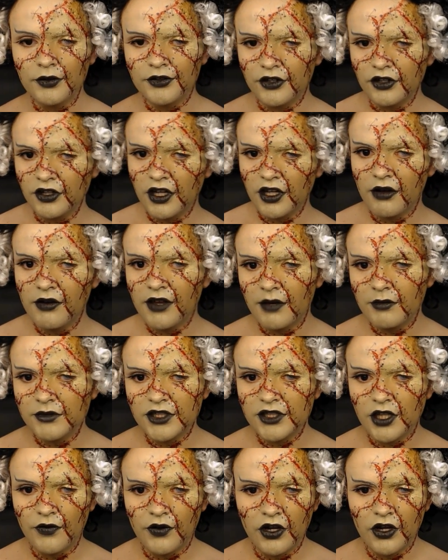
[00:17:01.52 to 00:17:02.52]
I was going to go and get
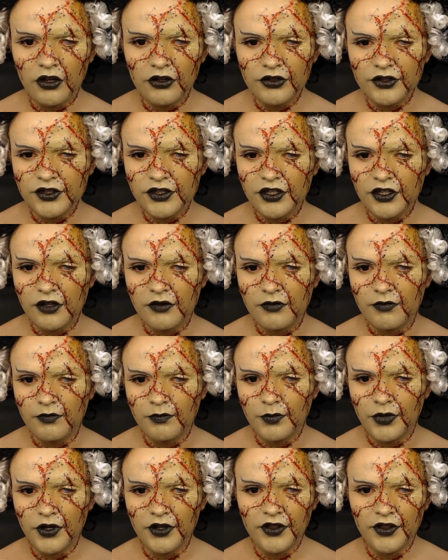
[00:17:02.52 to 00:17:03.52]
myself a
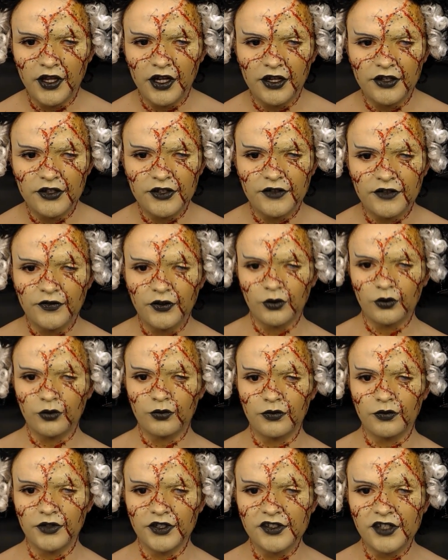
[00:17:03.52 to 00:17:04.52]
costume, but then I just
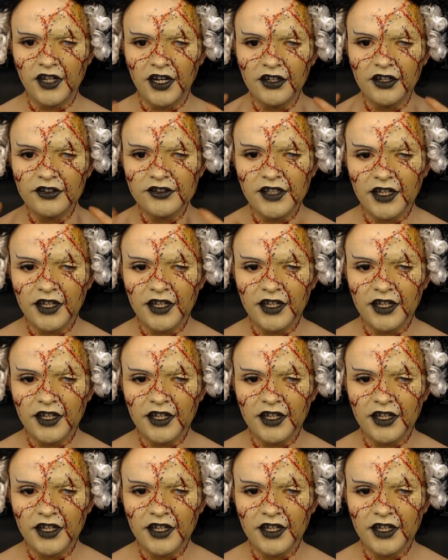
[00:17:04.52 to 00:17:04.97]
thought it's kind